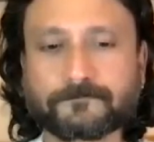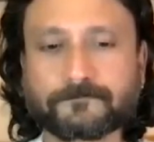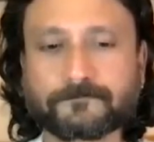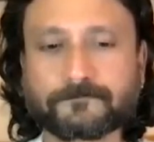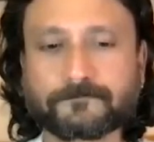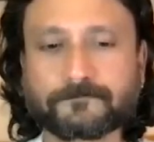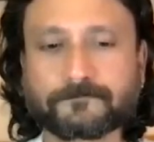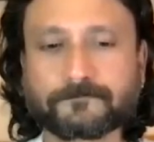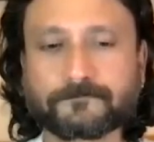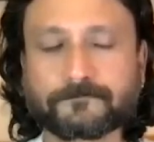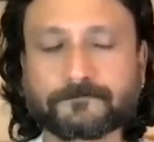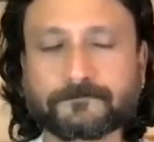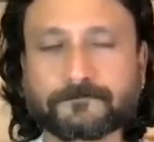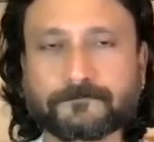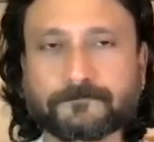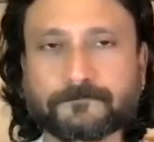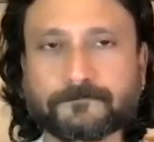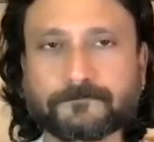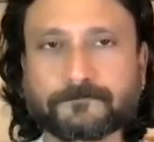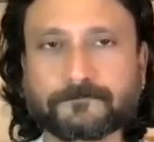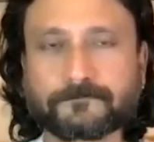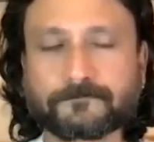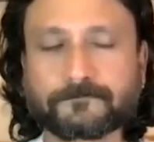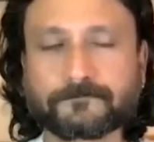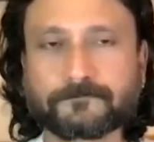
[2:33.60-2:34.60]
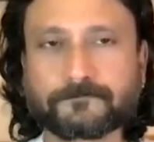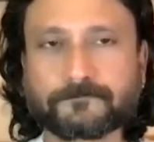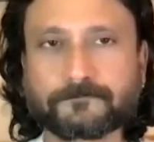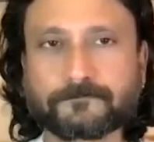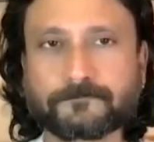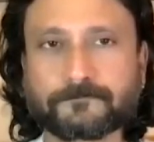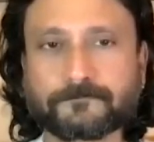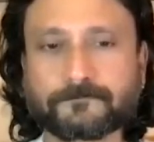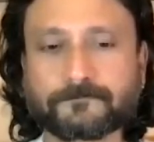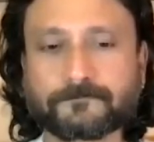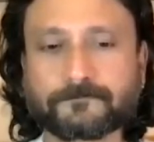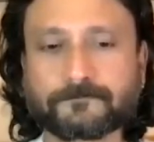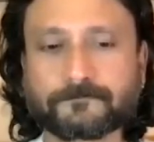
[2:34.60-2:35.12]

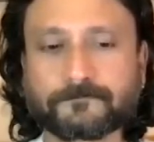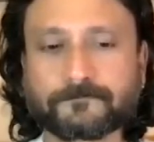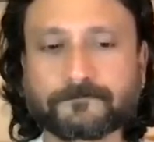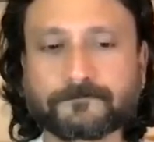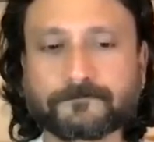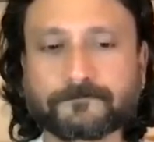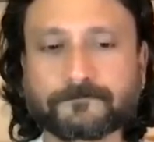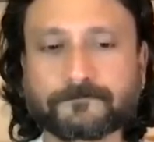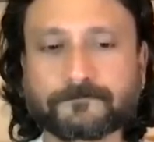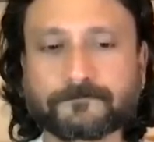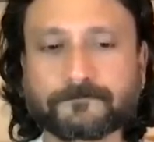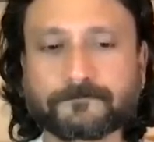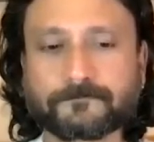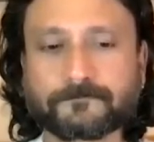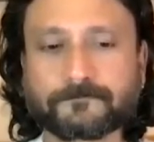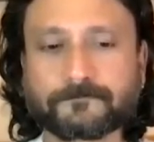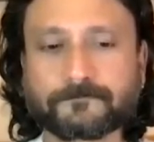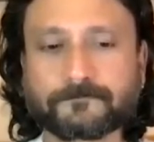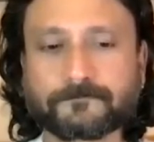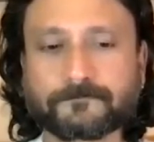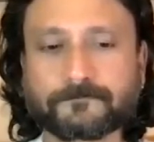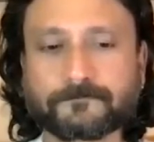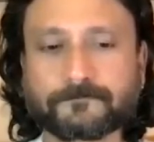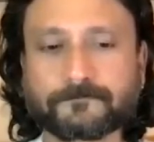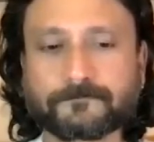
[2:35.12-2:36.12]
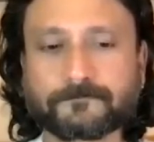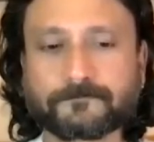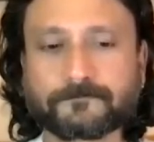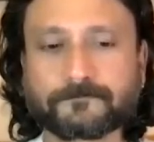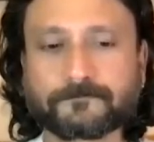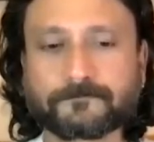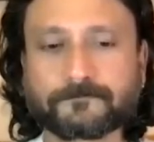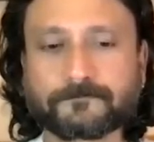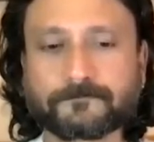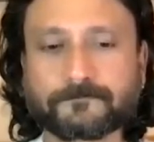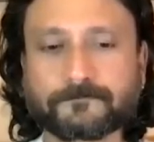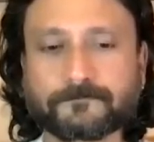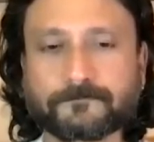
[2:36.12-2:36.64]

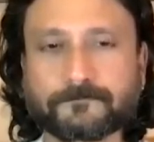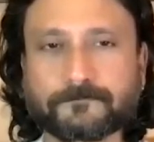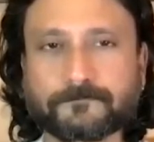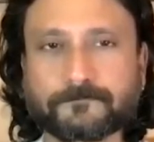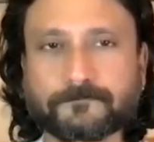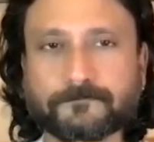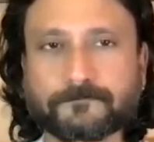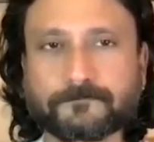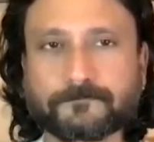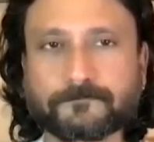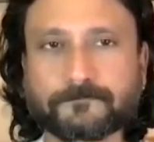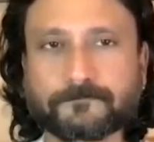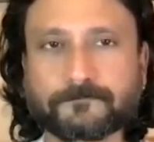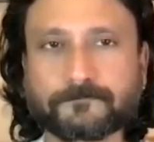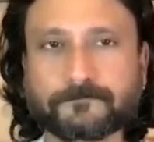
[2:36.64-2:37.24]
This person isn't speaking.